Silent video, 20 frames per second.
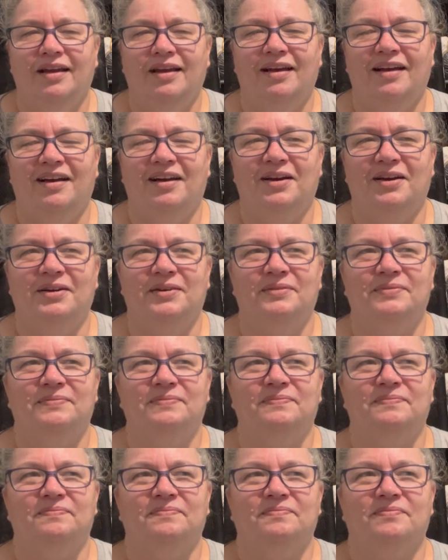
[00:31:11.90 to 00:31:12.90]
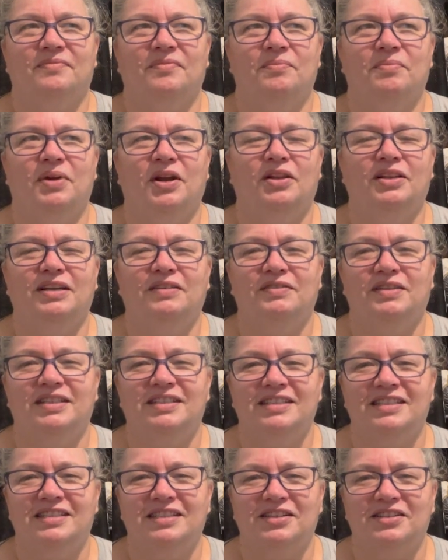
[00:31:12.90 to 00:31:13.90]
But I'll leave the
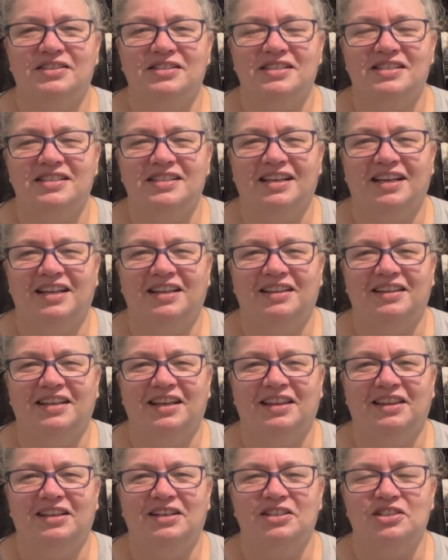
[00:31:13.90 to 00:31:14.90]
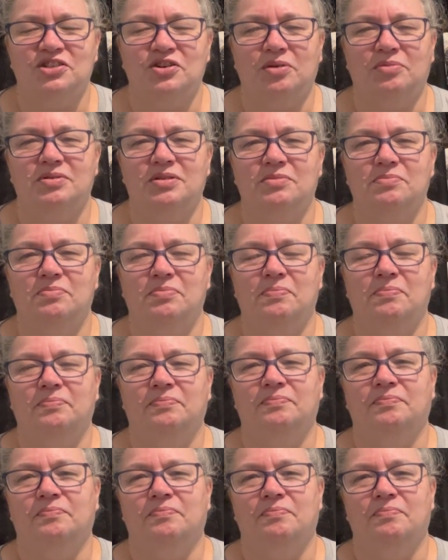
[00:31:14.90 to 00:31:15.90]
details in the description
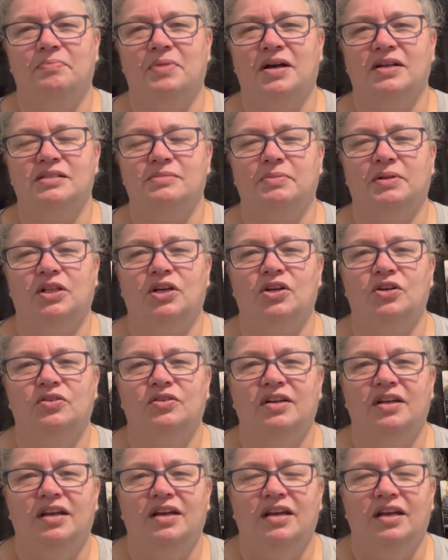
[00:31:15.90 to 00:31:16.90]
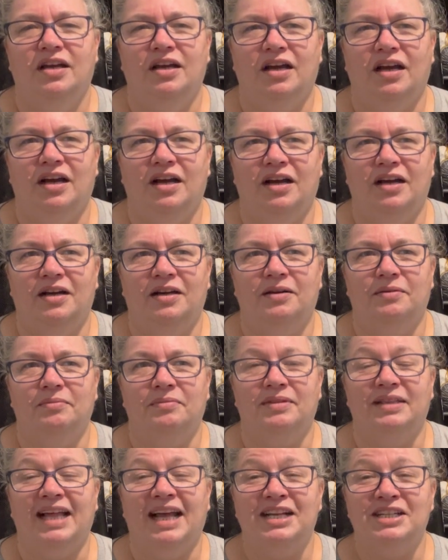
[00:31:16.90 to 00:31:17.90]
box below.
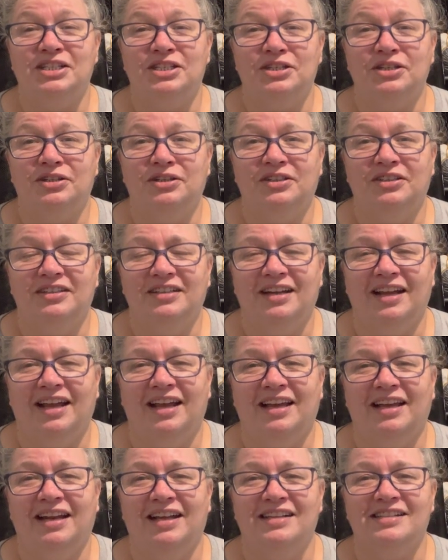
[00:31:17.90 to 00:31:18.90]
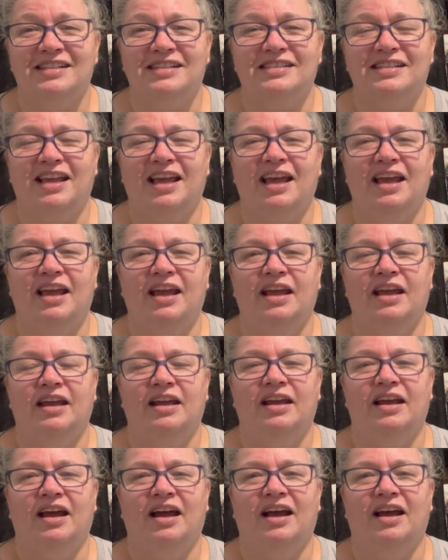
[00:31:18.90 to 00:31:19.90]
Last year at
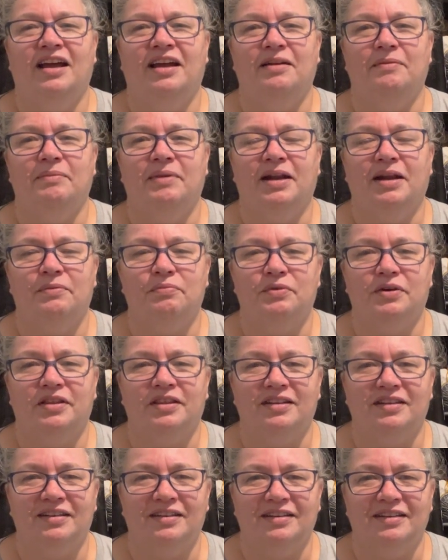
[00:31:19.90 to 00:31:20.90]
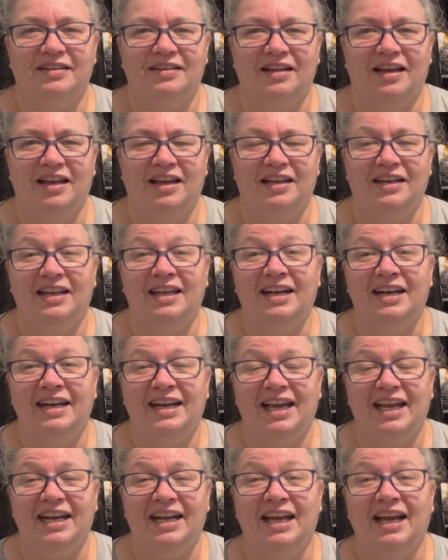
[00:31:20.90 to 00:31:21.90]
SSK, I met up with Knitty
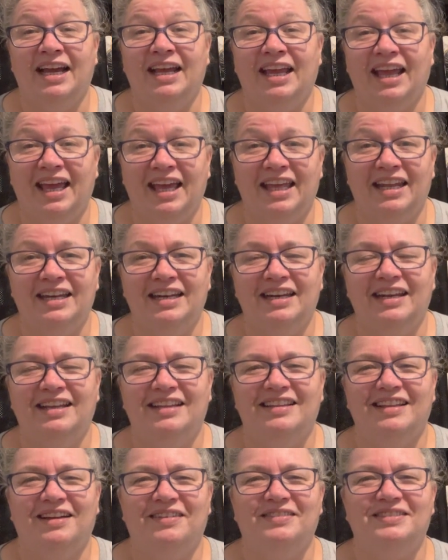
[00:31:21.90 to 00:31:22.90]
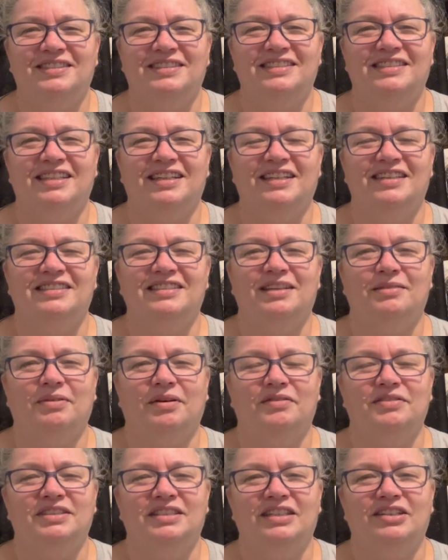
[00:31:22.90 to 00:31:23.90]
Natty again. That was the second time
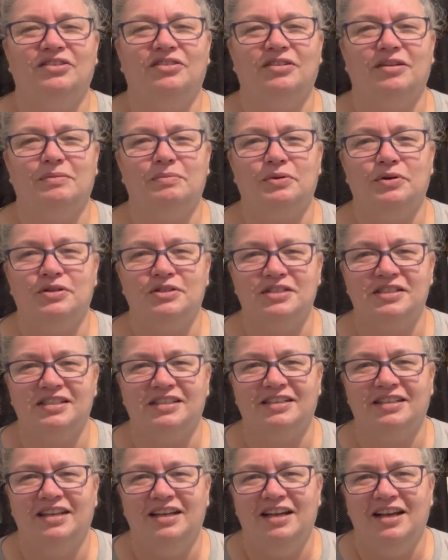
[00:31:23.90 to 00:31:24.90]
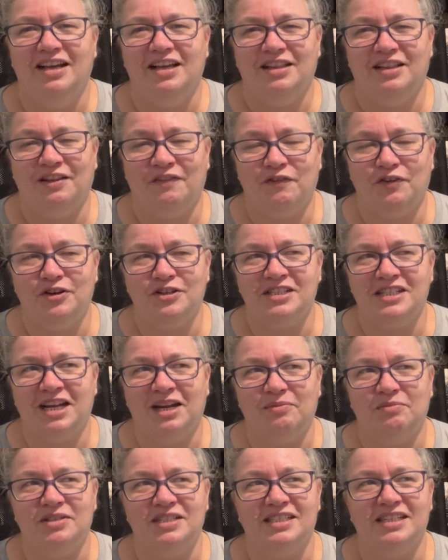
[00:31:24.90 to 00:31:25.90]
I've seen her in person. The first
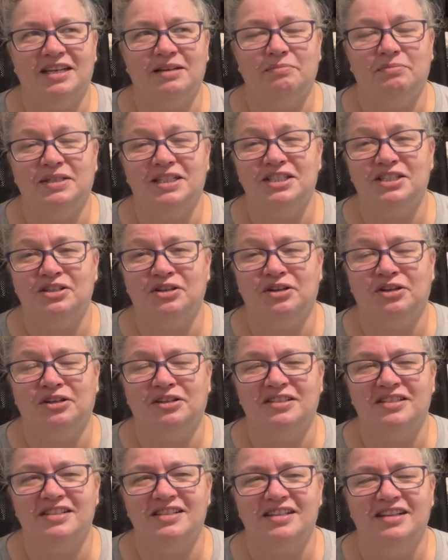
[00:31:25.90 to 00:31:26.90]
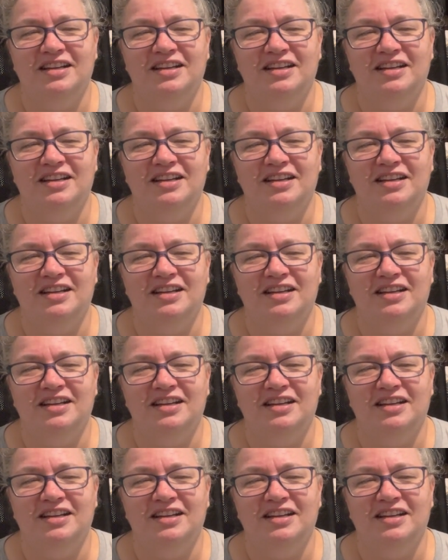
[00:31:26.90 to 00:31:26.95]
time was at Bless Yarns.